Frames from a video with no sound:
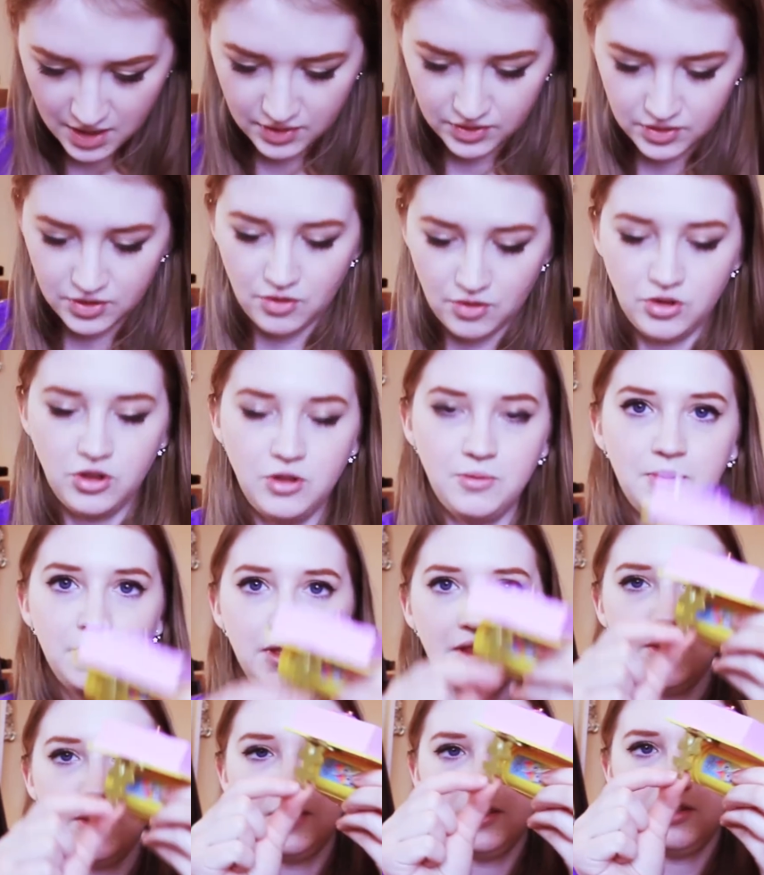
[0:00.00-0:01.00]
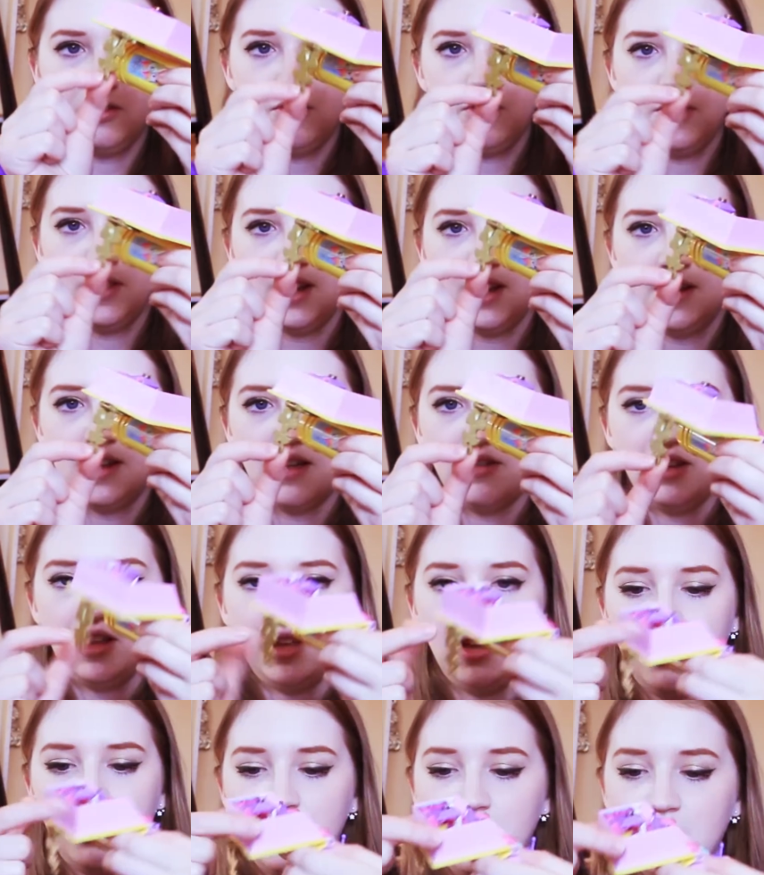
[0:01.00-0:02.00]
so you put this little thing down
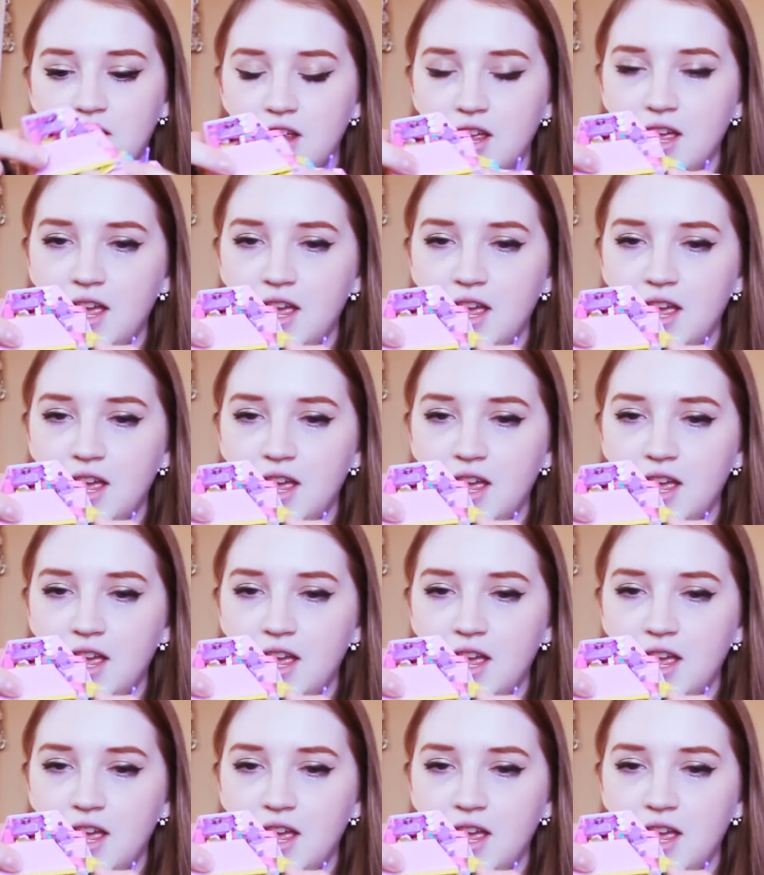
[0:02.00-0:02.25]
here